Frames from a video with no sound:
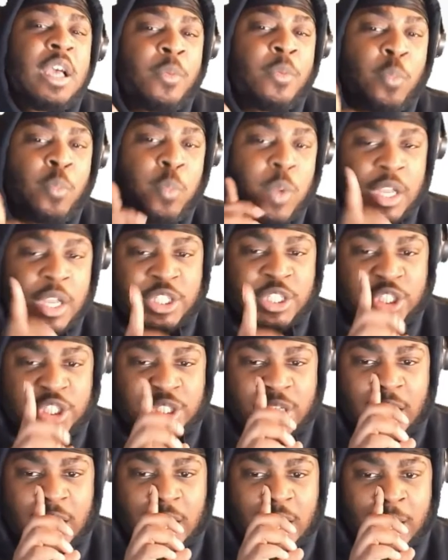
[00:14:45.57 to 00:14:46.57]
Which,
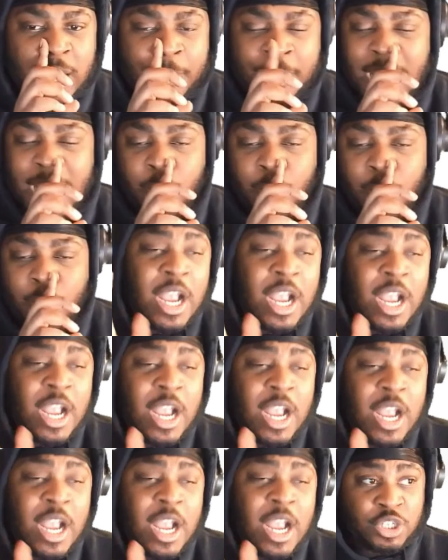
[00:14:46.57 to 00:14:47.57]

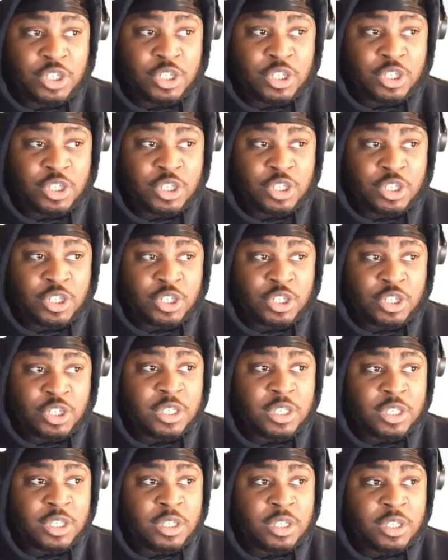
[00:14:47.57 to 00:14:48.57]
I know
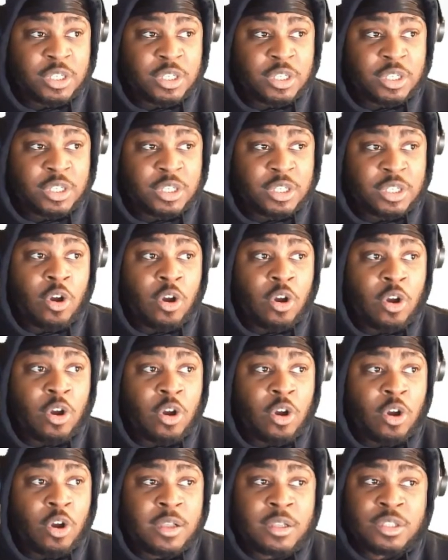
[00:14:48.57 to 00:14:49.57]
Sister is strong.
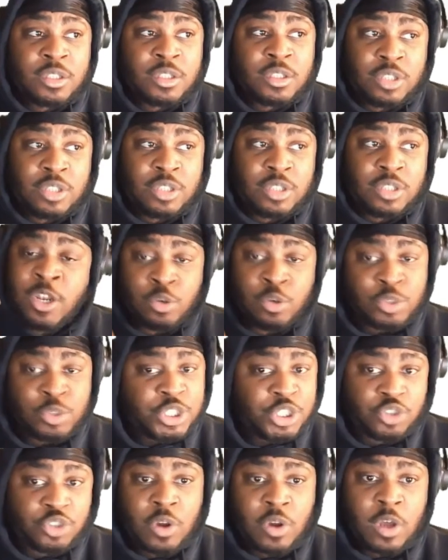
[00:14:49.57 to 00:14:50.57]
I know
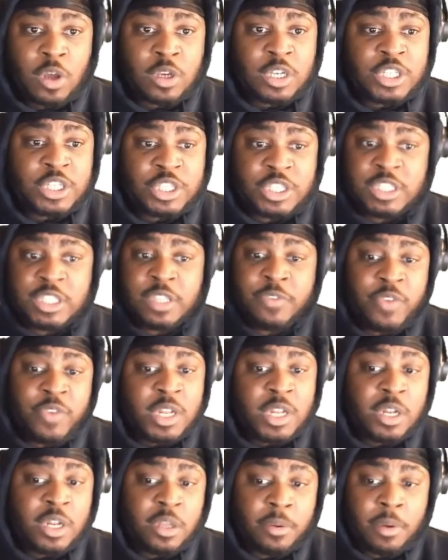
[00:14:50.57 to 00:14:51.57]
she's strong because she
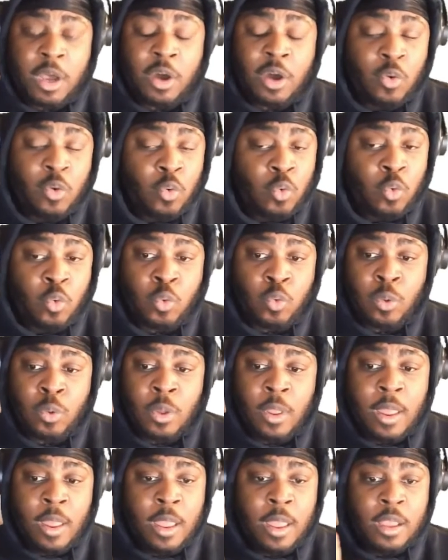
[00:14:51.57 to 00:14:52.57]
defeated a whole
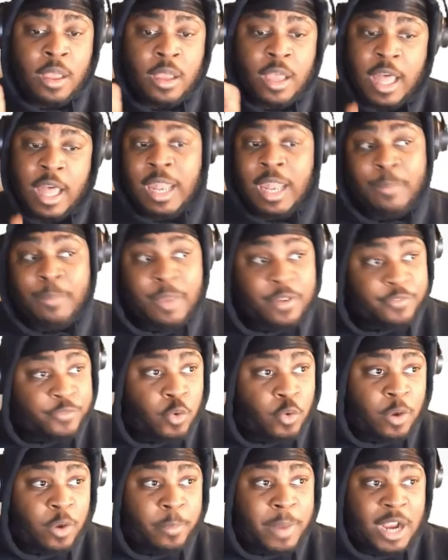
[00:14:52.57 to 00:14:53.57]
Element
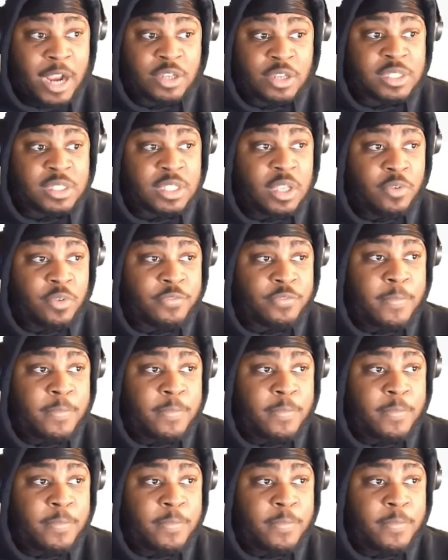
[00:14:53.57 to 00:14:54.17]
4 by herself.